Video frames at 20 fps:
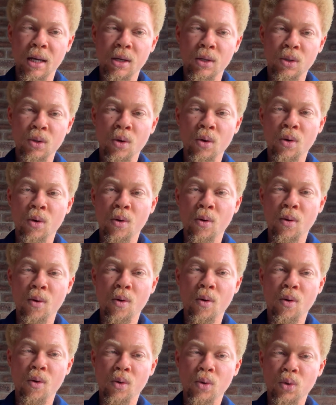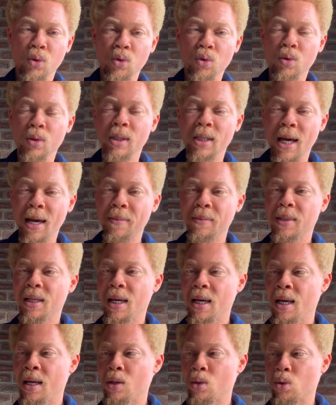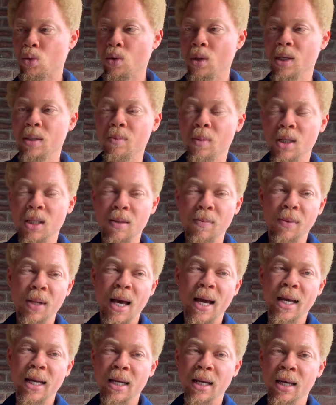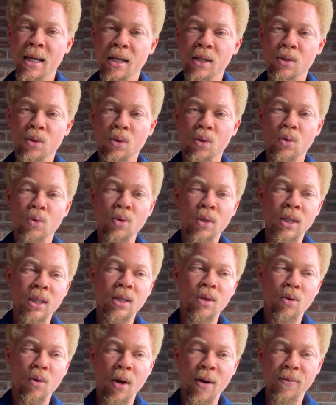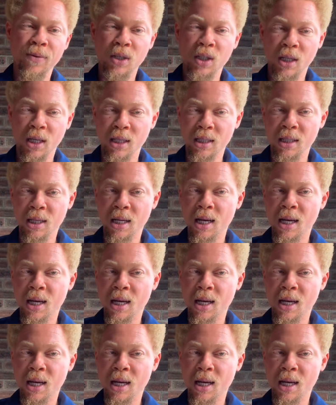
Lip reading: So 2 times a, 2 is multiplying a, so 2 is the coefficient.